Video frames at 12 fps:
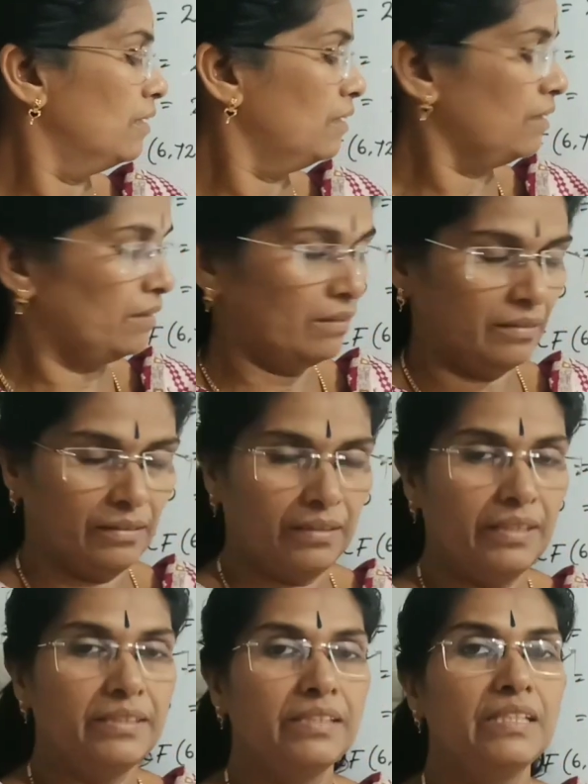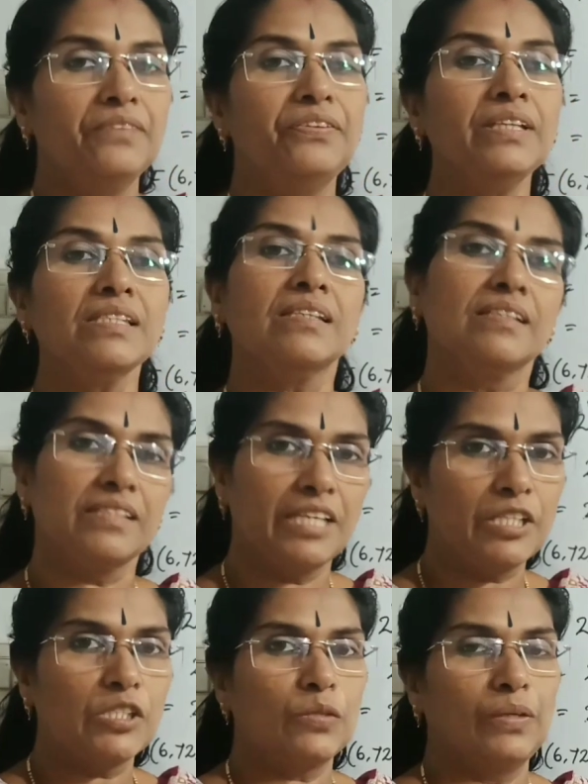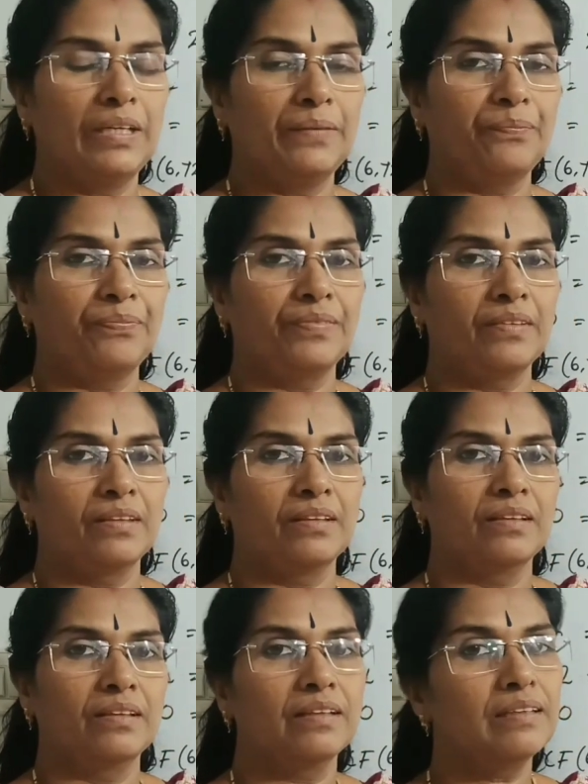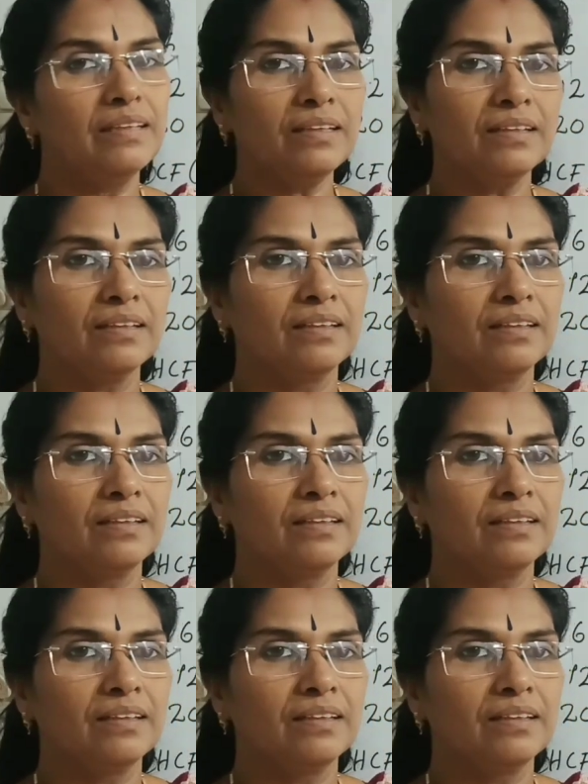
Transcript: HCF is 6 only. Clear?